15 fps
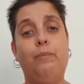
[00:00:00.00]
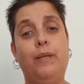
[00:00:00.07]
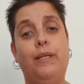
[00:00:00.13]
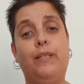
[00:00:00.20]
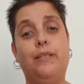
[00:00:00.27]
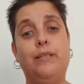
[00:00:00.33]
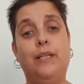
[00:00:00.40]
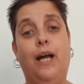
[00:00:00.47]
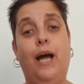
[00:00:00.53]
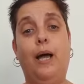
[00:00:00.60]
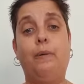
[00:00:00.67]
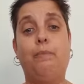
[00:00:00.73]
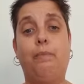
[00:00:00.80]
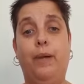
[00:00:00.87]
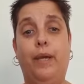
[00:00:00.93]
Please,
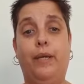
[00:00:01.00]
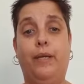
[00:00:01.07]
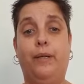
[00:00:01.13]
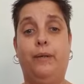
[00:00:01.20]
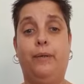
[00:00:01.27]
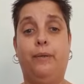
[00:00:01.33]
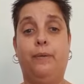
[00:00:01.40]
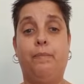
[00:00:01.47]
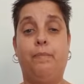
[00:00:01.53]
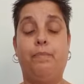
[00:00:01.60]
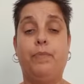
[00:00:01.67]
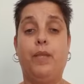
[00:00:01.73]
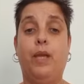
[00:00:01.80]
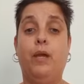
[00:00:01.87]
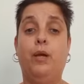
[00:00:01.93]
I beg you,
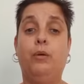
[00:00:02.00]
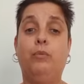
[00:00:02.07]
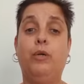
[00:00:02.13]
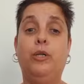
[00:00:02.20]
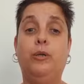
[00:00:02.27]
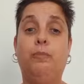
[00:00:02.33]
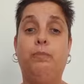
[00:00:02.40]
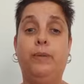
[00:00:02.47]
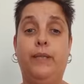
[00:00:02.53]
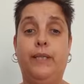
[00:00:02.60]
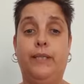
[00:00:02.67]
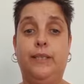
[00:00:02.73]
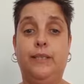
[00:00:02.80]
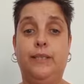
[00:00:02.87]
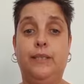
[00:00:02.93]
will you
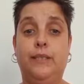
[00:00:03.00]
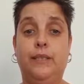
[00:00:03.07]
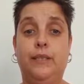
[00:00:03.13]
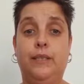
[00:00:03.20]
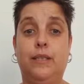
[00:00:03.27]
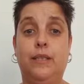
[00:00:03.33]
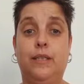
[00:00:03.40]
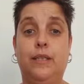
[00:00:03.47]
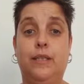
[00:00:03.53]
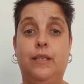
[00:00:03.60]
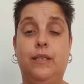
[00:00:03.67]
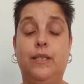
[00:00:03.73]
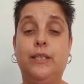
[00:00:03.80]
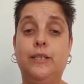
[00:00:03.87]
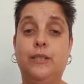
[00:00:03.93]
please
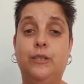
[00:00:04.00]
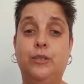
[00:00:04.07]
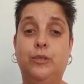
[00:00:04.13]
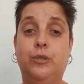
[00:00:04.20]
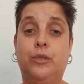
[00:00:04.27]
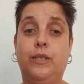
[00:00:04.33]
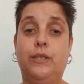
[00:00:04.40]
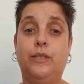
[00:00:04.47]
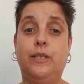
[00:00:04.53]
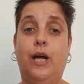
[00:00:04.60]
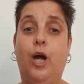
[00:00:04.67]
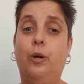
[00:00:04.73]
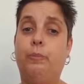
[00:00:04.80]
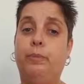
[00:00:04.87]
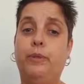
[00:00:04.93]
listen to this,
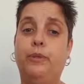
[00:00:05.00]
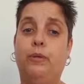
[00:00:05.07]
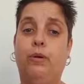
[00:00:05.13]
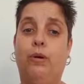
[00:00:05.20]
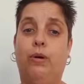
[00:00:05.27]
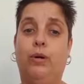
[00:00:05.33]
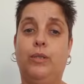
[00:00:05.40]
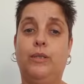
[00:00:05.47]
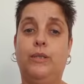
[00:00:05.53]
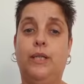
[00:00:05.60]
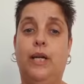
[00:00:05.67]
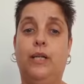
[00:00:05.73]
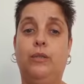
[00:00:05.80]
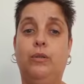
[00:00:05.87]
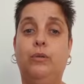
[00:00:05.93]
open your hearts,
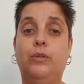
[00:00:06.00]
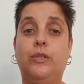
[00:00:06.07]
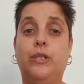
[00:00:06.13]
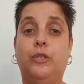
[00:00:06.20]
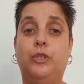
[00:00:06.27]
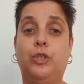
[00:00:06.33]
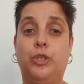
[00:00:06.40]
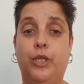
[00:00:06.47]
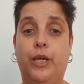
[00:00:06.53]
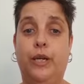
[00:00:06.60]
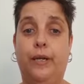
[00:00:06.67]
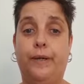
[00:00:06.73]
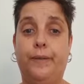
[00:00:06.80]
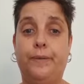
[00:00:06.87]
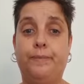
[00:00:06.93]
and also
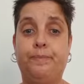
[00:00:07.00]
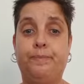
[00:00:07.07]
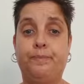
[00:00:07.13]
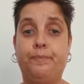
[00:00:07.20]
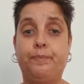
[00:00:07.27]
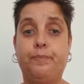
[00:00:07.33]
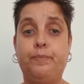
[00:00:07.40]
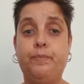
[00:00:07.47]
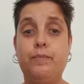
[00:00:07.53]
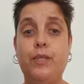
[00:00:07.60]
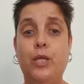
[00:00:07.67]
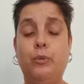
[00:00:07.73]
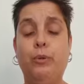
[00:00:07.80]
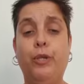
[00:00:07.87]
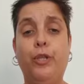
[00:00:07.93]
share
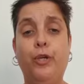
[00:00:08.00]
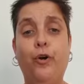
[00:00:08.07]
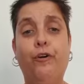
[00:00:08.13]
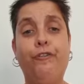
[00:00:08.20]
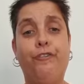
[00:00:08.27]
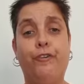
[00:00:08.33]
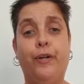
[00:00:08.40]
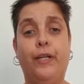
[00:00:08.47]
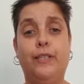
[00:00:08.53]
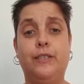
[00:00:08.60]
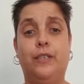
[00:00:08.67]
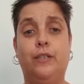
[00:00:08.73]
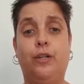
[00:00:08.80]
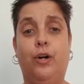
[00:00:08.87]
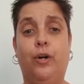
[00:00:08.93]
with your friends
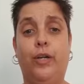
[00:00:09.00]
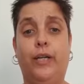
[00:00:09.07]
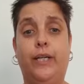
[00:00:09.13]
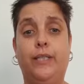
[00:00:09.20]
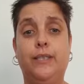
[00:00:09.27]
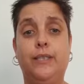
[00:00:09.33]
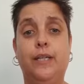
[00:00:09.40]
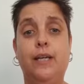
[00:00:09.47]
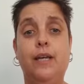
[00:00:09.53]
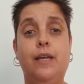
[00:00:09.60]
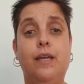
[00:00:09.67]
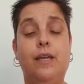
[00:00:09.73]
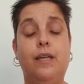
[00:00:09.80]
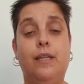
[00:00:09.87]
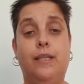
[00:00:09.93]
and colleagues
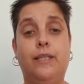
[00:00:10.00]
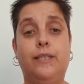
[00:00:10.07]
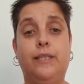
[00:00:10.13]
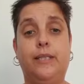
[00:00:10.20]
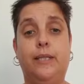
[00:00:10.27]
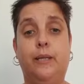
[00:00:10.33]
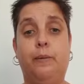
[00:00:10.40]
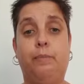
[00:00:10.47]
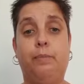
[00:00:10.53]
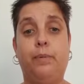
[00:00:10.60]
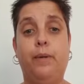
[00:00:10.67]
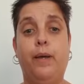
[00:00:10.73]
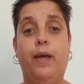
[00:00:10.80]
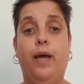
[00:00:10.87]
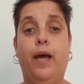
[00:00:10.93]
this clip
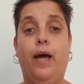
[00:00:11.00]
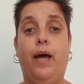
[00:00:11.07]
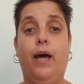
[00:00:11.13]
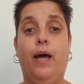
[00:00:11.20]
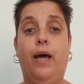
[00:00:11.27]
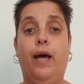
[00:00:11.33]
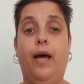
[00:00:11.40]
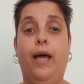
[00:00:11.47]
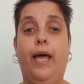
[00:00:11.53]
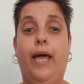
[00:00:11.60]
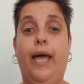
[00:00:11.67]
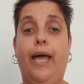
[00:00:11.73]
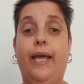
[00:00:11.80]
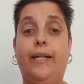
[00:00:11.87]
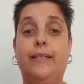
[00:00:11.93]

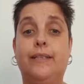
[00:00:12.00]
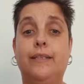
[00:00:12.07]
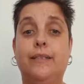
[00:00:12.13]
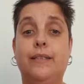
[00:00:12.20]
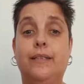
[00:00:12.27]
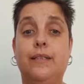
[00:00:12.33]
and